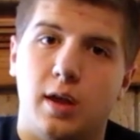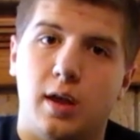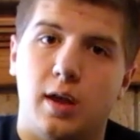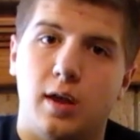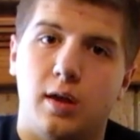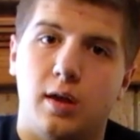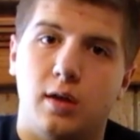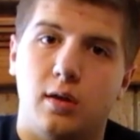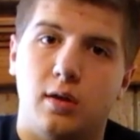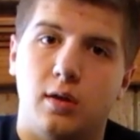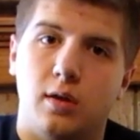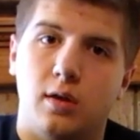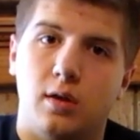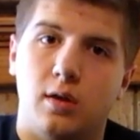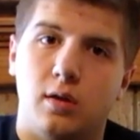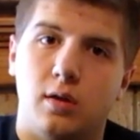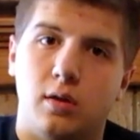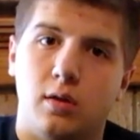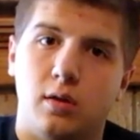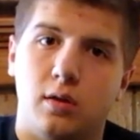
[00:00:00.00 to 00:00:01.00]
in
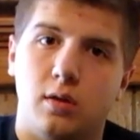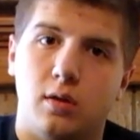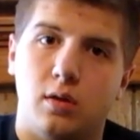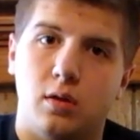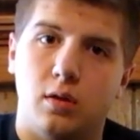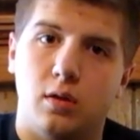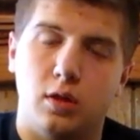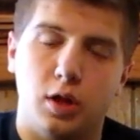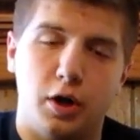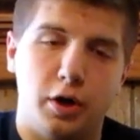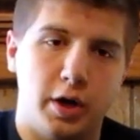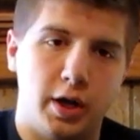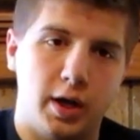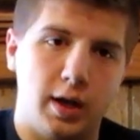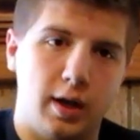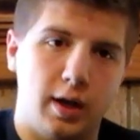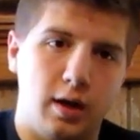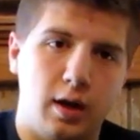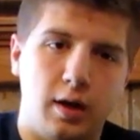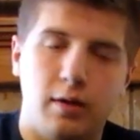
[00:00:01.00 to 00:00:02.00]

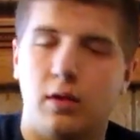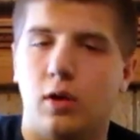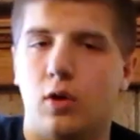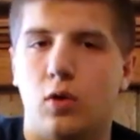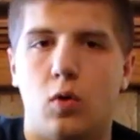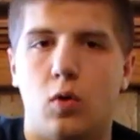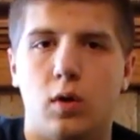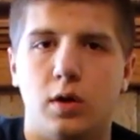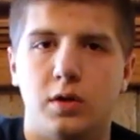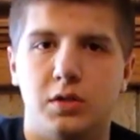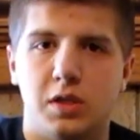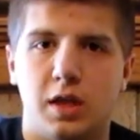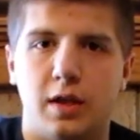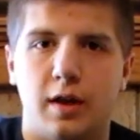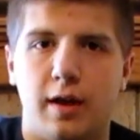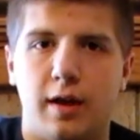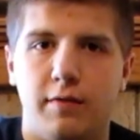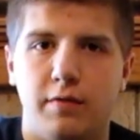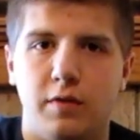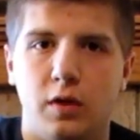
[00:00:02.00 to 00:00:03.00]
learning any of the chords that
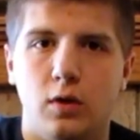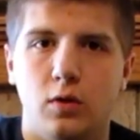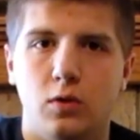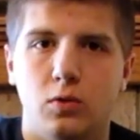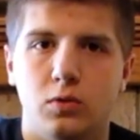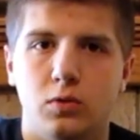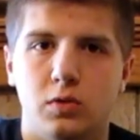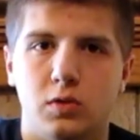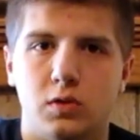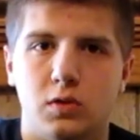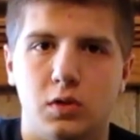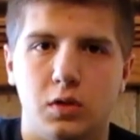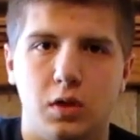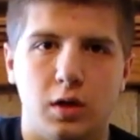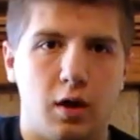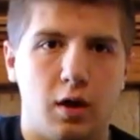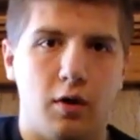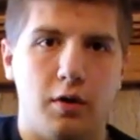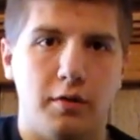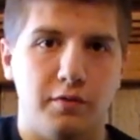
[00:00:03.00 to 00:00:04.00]
I've used,
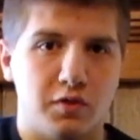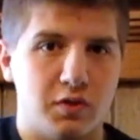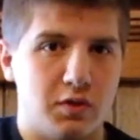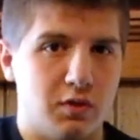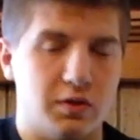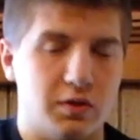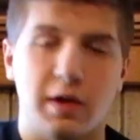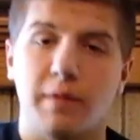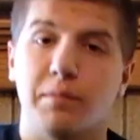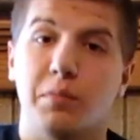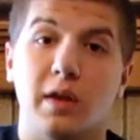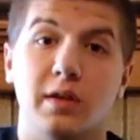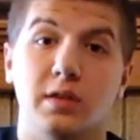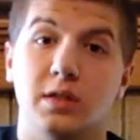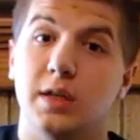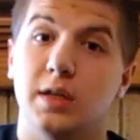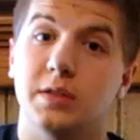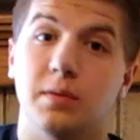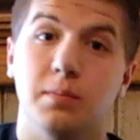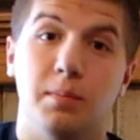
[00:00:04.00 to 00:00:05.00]
if something
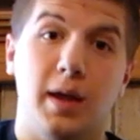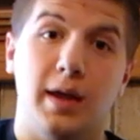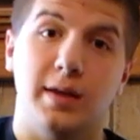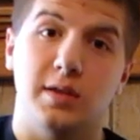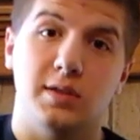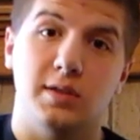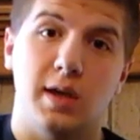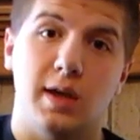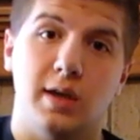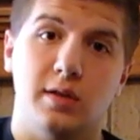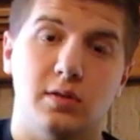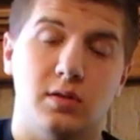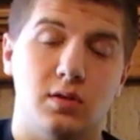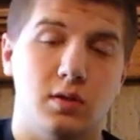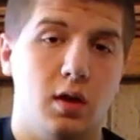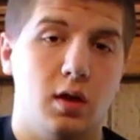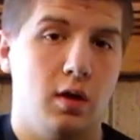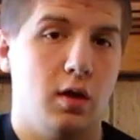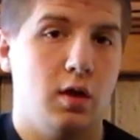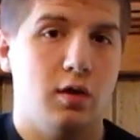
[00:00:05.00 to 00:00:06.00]
doesn't make
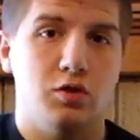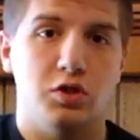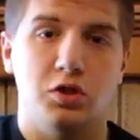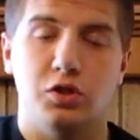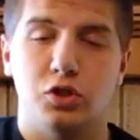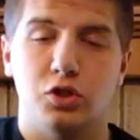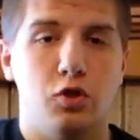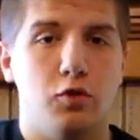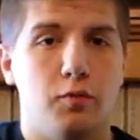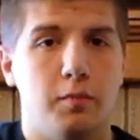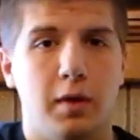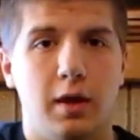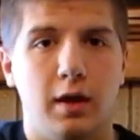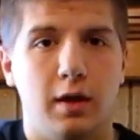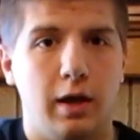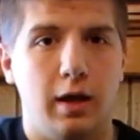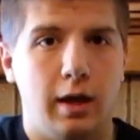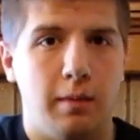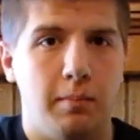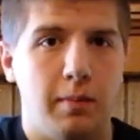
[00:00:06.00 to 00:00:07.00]
sense, just shoot me
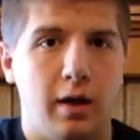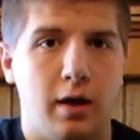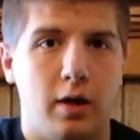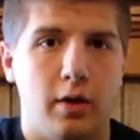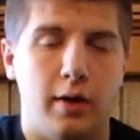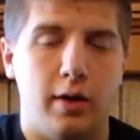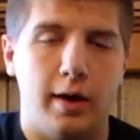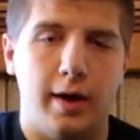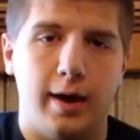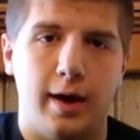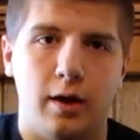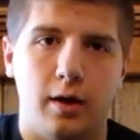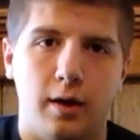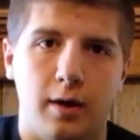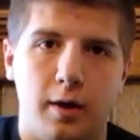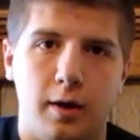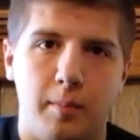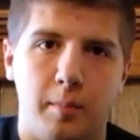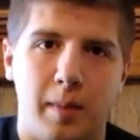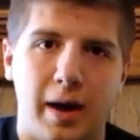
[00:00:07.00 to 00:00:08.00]
an email at
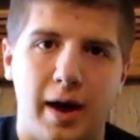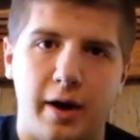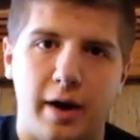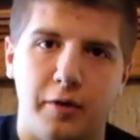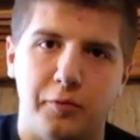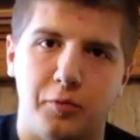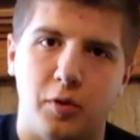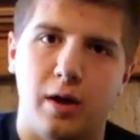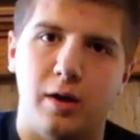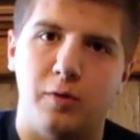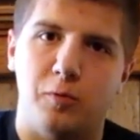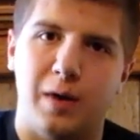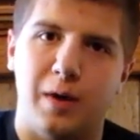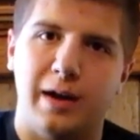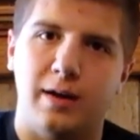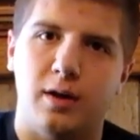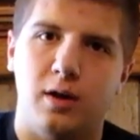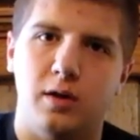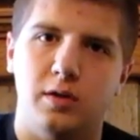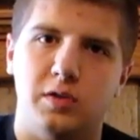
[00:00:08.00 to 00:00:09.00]

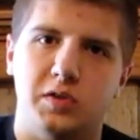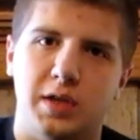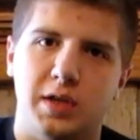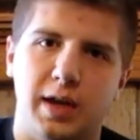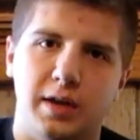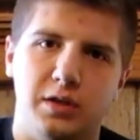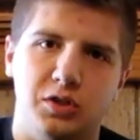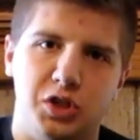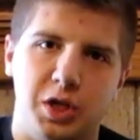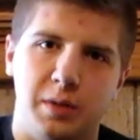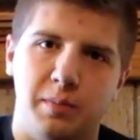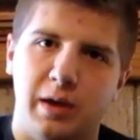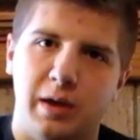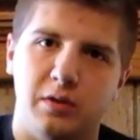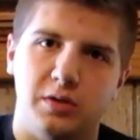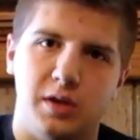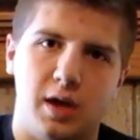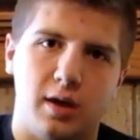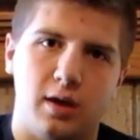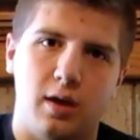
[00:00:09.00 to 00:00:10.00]

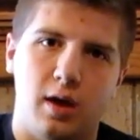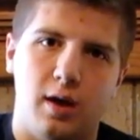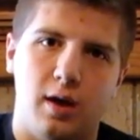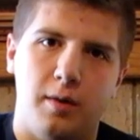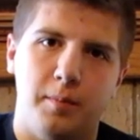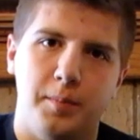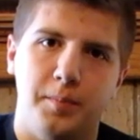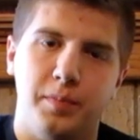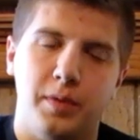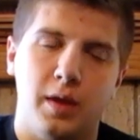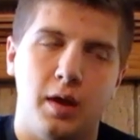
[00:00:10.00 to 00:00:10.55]
ironrodrecords@gmail.com,